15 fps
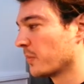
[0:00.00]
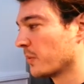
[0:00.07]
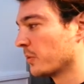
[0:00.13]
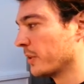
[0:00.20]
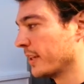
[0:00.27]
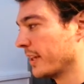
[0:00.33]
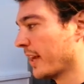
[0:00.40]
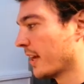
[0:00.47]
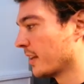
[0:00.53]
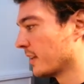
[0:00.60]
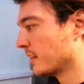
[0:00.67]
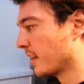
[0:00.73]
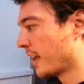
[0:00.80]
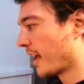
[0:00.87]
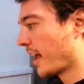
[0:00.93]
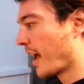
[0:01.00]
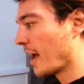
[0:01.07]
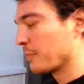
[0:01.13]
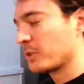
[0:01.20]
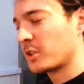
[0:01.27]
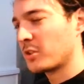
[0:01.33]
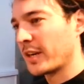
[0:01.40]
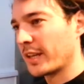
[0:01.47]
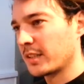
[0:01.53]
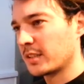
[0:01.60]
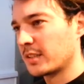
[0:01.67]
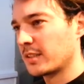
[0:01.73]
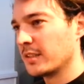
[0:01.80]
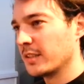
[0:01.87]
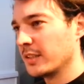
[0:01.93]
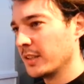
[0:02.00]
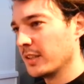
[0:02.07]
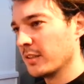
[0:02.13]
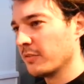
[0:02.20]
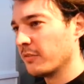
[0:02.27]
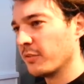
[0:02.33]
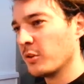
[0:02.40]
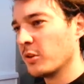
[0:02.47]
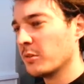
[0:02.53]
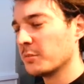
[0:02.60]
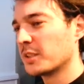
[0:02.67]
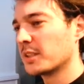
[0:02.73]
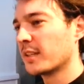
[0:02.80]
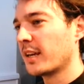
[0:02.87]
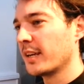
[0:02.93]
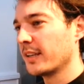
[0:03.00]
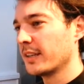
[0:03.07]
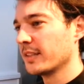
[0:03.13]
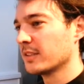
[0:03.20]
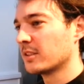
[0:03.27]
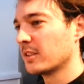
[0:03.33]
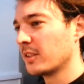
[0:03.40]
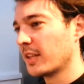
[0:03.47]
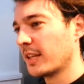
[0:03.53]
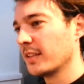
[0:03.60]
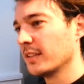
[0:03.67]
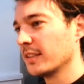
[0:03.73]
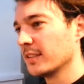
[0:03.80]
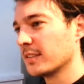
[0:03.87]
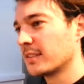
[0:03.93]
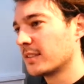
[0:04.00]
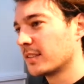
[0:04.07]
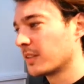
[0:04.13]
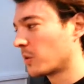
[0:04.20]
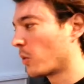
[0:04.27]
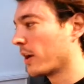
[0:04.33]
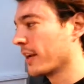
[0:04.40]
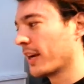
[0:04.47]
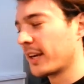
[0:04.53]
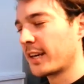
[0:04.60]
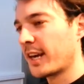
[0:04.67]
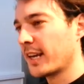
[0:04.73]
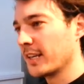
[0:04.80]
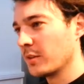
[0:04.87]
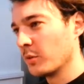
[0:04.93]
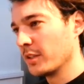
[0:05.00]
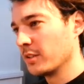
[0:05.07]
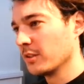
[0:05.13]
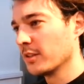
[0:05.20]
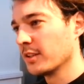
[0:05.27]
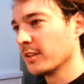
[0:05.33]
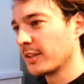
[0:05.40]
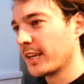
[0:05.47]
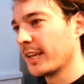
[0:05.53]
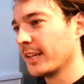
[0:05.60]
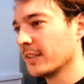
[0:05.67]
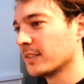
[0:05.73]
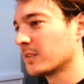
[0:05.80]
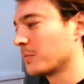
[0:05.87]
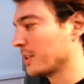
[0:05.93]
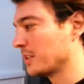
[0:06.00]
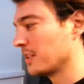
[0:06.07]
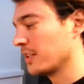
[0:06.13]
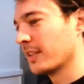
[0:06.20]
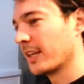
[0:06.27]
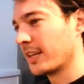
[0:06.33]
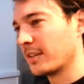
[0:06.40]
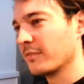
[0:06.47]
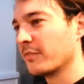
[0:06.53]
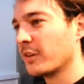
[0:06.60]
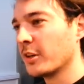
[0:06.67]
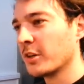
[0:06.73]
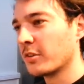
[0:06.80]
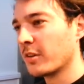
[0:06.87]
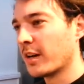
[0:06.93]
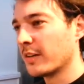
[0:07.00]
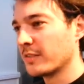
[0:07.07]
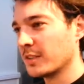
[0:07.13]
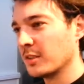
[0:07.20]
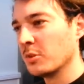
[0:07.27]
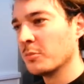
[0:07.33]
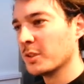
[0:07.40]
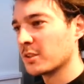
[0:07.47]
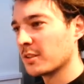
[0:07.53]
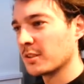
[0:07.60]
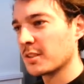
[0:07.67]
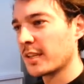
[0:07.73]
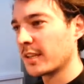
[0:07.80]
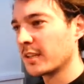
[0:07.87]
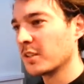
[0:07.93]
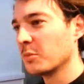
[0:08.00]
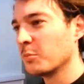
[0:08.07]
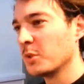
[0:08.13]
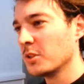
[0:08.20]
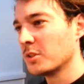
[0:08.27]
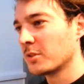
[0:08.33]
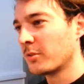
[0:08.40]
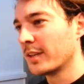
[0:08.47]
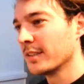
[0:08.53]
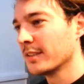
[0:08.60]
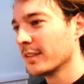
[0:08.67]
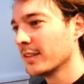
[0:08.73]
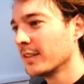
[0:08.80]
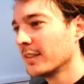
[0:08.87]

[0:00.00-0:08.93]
really abstracts the form slightly so that it's quite uncanny when you look at it, especially like in photographs. It almost looks like a computer render.